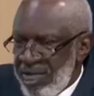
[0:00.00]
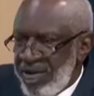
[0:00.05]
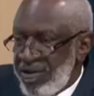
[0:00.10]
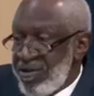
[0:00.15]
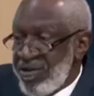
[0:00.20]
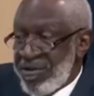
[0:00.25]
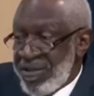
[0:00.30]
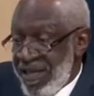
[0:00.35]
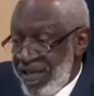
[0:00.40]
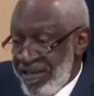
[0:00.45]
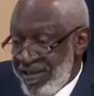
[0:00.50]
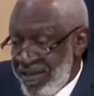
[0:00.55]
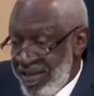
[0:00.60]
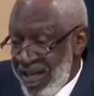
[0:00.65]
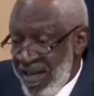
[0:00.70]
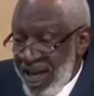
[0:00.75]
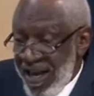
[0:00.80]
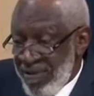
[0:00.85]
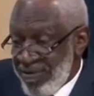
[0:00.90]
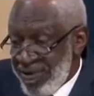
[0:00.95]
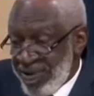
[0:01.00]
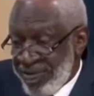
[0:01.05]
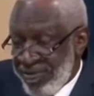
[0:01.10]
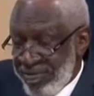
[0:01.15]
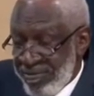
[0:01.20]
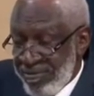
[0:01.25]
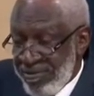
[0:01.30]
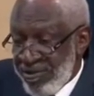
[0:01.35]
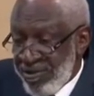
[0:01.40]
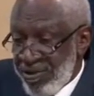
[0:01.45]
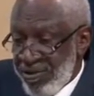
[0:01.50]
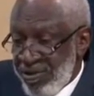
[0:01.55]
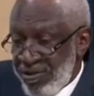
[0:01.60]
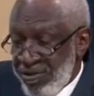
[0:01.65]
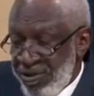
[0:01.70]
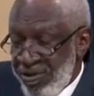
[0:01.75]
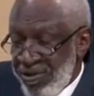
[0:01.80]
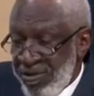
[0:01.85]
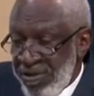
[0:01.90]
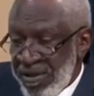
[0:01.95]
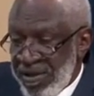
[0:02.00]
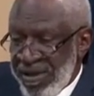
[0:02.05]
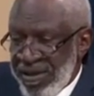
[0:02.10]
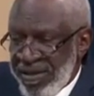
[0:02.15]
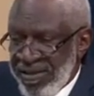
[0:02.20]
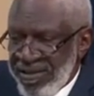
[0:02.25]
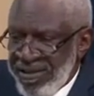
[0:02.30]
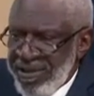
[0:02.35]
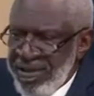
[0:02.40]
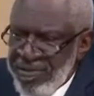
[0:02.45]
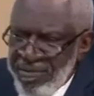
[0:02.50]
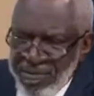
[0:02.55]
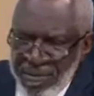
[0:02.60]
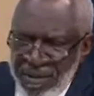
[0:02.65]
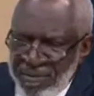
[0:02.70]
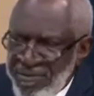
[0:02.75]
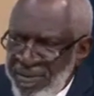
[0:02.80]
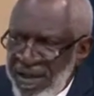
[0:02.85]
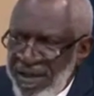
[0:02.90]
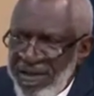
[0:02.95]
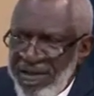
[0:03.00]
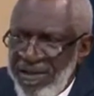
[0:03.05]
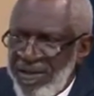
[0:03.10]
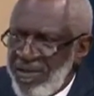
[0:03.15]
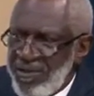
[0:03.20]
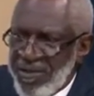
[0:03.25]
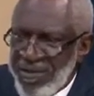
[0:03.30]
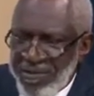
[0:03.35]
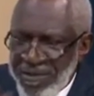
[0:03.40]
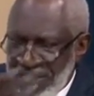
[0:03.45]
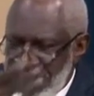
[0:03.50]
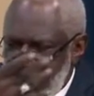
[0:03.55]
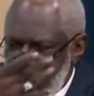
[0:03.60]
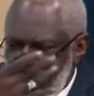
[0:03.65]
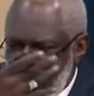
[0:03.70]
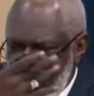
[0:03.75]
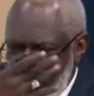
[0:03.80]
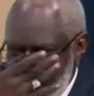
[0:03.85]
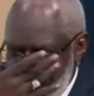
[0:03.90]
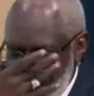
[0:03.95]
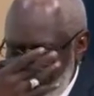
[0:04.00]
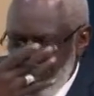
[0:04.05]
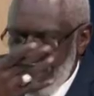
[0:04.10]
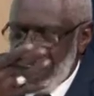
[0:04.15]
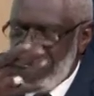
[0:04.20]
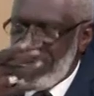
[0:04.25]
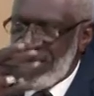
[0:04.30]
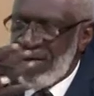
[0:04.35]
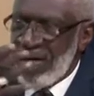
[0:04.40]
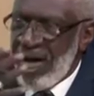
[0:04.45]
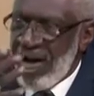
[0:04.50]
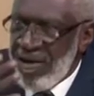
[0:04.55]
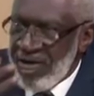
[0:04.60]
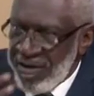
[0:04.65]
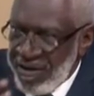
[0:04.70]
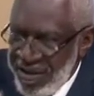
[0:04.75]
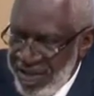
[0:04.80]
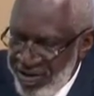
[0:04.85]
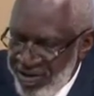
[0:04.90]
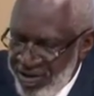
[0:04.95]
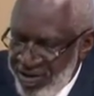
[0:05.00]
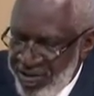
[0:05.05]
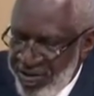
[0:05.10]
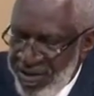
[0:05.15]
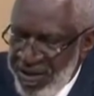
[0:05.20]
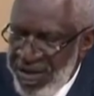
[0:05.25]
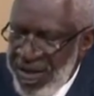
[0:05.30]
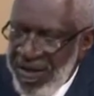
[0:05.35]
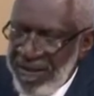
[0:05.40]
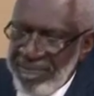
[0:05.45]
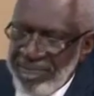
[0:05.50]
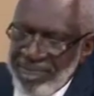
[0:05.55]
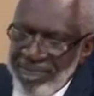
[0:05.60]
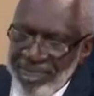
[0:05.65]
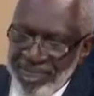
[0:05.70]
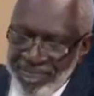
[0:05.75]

they're doing that today. I went to school too, to college, and here's what we do. Here's what our kids do today.